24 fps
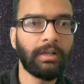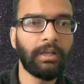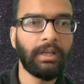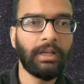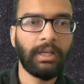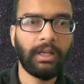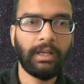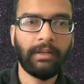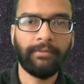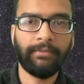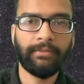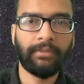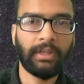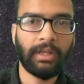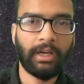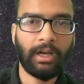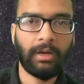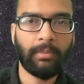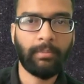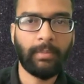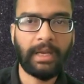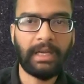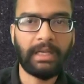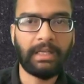if there
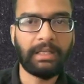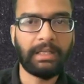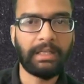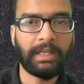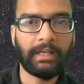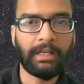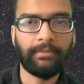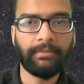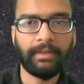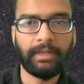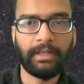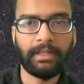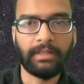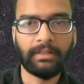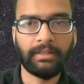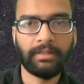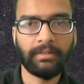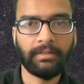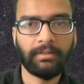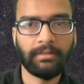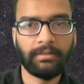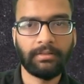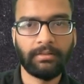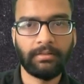are many null
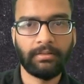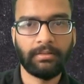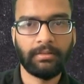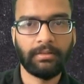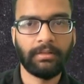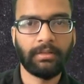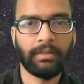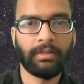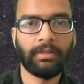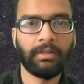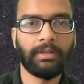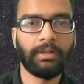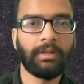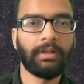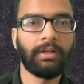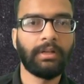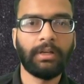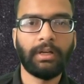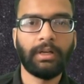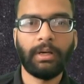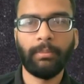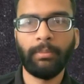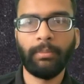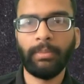fields.
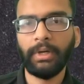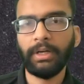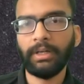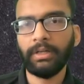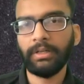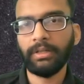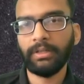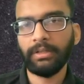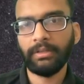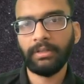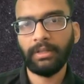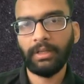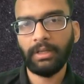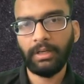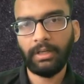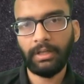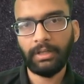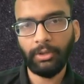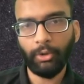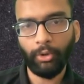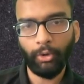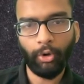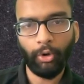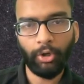But
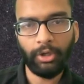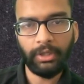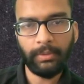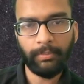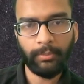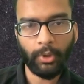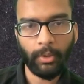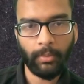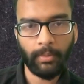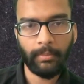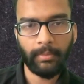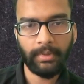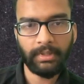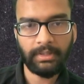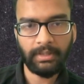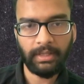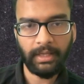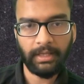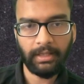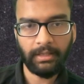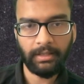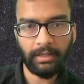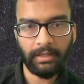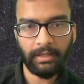the only problem is
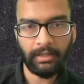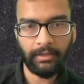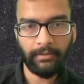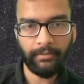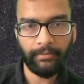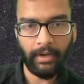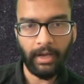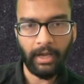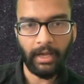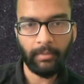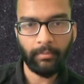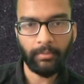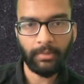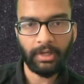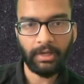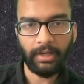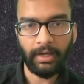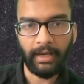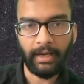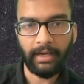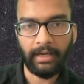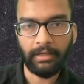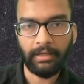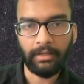like if I am
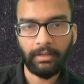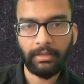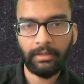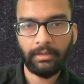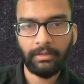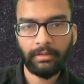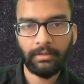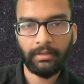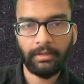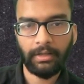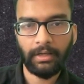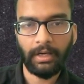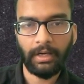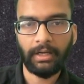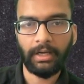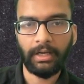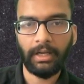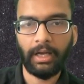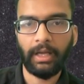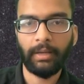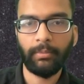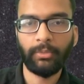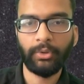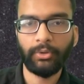client and
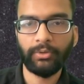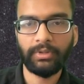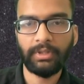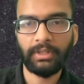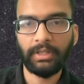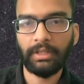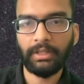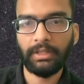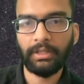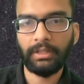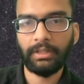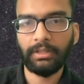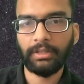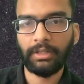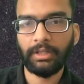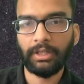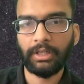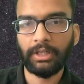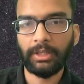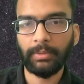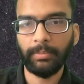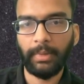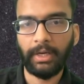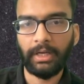I'm using a
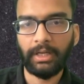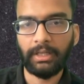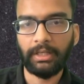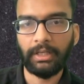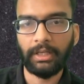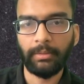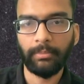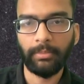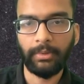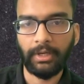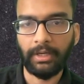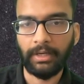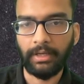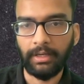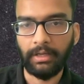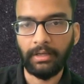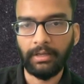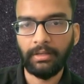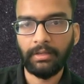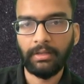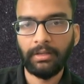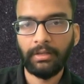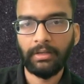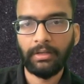third party library
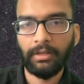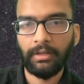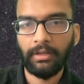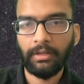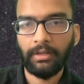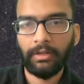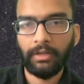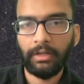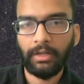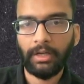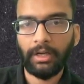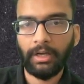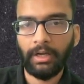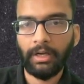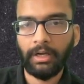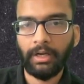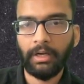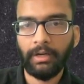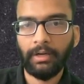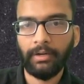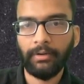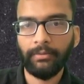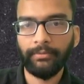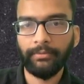
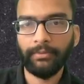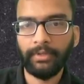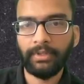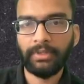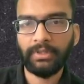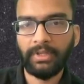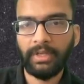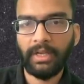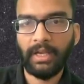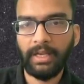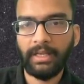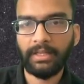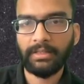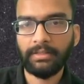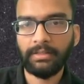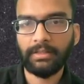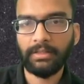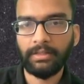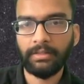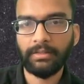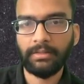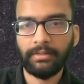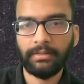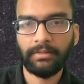which has
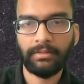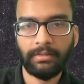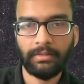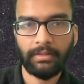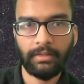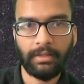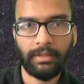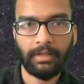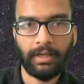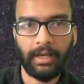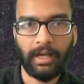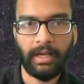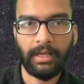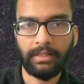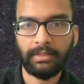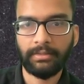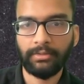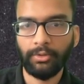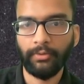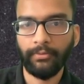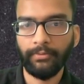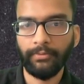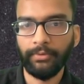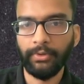this class
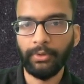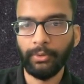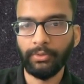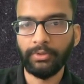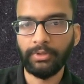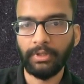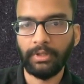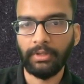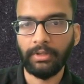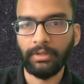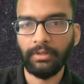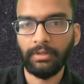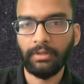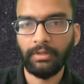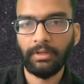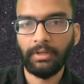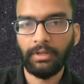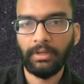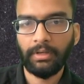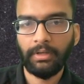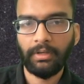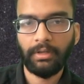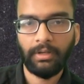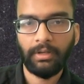of user,
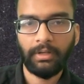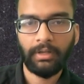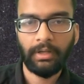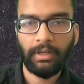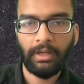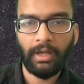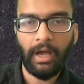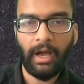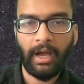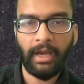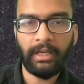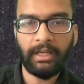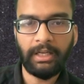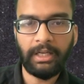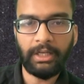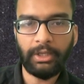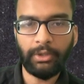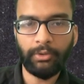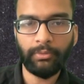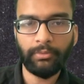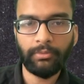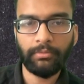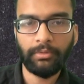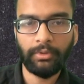I need
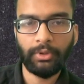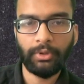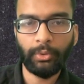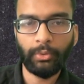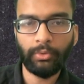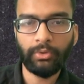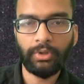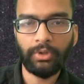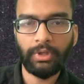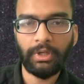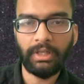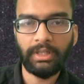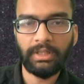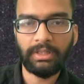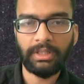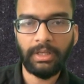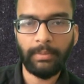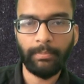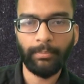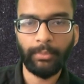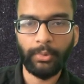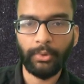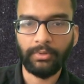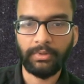to do
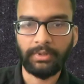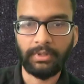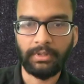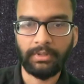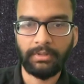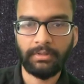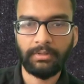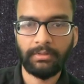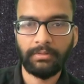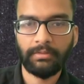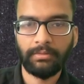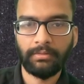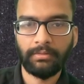three-step process